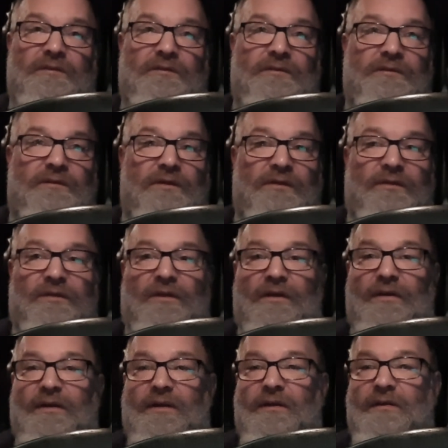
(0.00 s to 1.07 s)

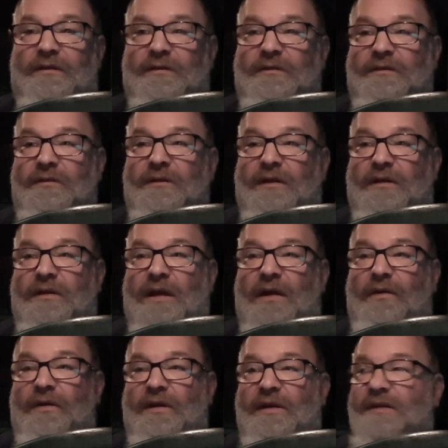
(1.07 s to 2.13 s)
2:30, and
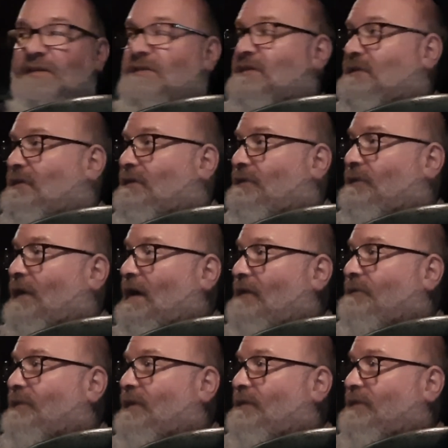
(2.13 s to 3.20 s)
now it is
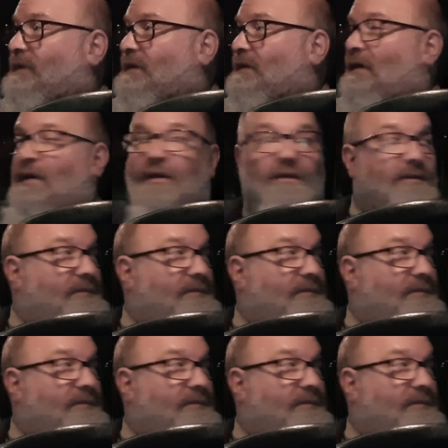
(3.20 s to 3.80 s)
5:59.